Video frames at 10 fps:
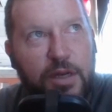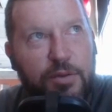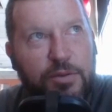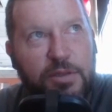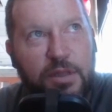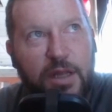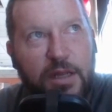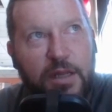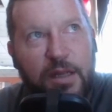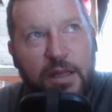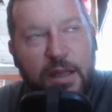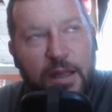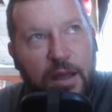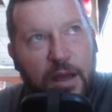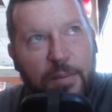that it was like
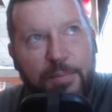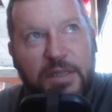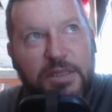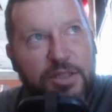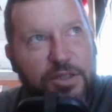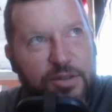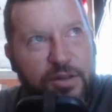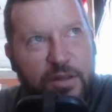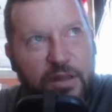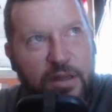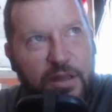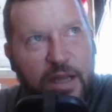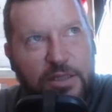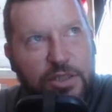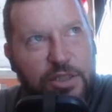busier
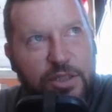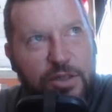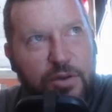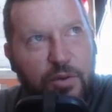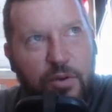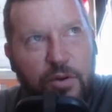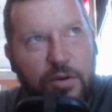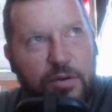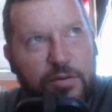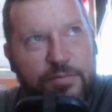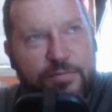last year or?